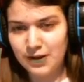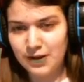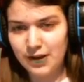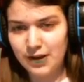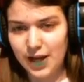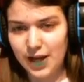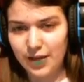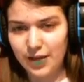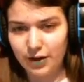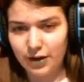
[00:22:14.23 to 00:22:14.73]

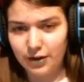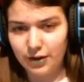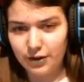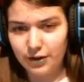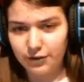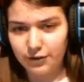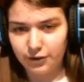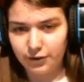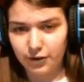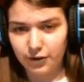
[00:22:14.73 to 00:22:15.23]
And then
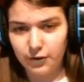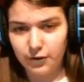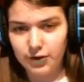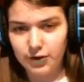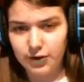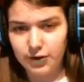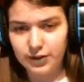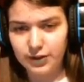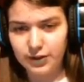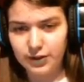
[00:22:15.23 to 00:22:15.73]
also,
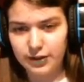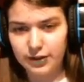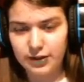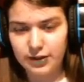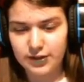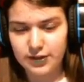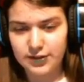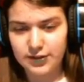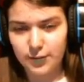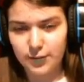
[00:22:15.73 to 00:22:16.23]
you can
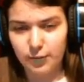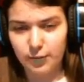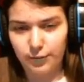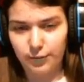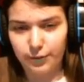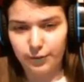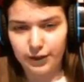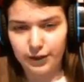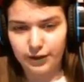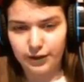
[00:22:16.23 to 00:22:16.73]
double
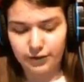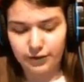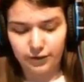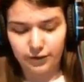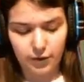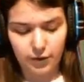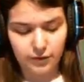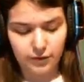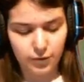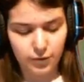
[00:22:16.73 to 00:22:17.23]
blink. So
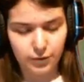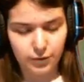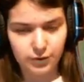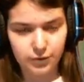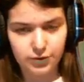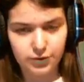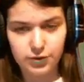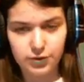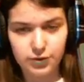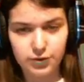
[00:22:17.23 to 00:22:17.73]
if you were
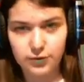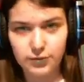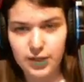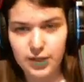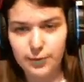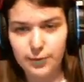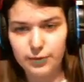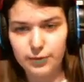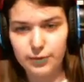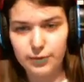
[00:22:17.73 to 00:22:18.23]
to
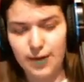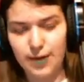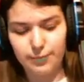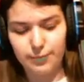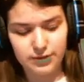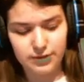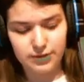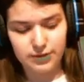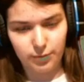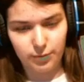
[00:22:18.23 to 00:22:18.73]
double tap
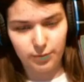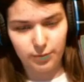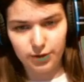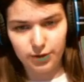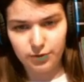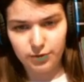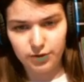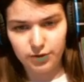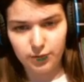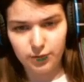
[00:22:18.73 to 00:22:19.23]

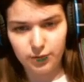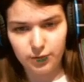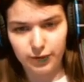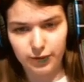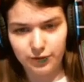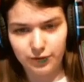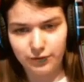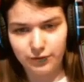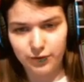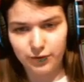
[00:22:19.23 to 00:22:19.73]
W, you
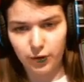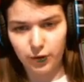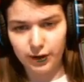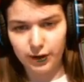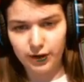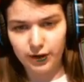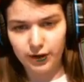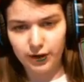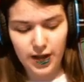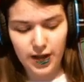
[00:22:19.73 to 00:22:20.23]
blink
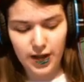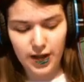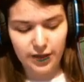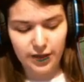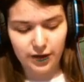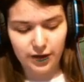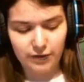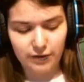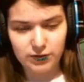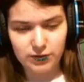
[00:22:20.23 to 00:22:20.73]
forward, and
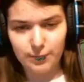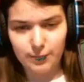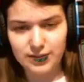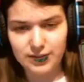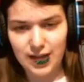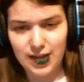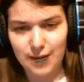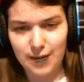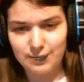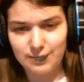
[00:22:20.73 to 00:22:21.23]
then if you double
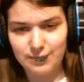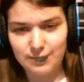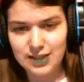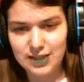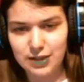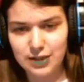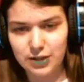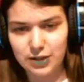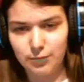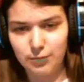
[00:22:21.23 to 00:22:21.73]
tap
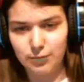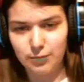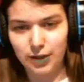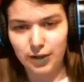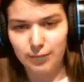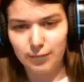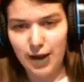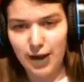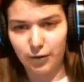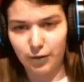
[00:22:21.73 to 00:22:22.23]
Z, you
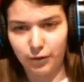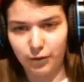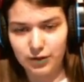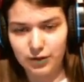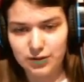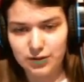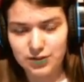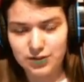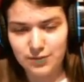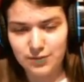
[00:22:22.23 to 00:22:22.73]
blink
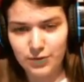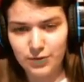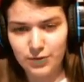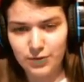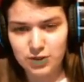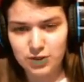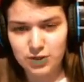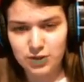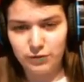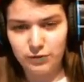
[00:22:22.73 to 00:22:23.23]
backwards.
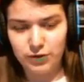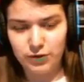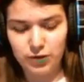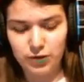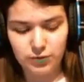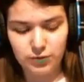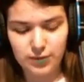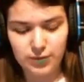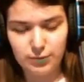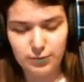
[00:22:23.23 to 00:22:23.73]
So if
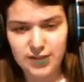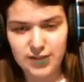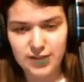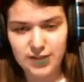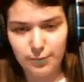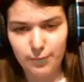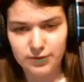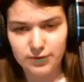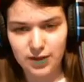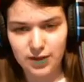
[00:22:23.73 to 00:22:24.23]
you double
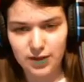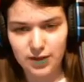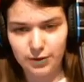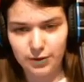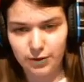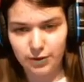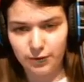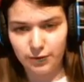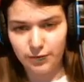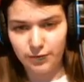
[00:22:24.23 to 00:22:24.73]
tap with
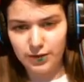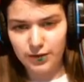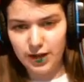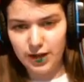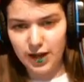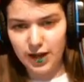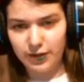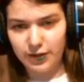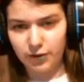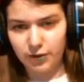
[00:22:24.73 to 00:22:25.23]
W,
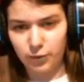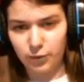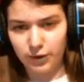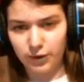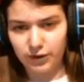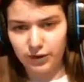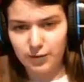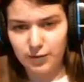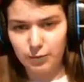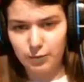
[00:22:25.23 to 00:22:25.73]
and then
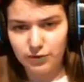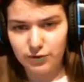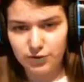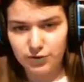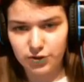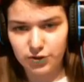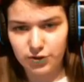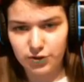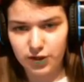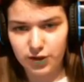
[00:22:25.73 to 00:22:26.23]
quickly move your
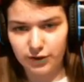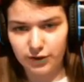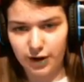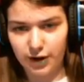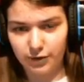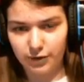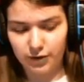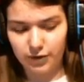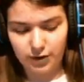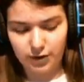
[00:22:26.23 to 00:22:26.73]
screen
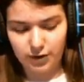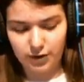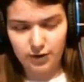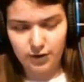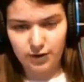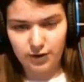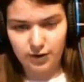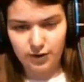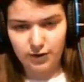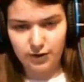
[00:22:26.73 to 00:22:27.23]
around,
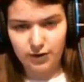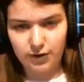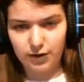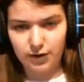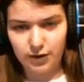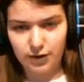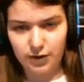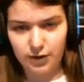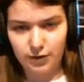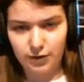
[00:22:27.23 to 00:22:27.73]

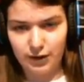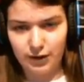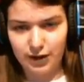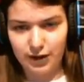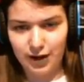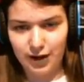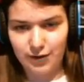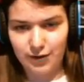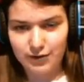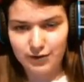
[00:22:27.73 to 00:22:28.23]
wait,
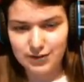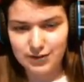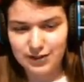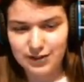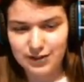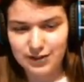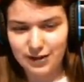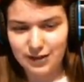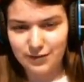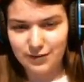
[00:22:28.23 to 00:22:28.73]
how was it
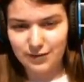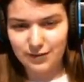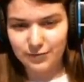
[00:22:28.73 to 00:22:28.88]
again?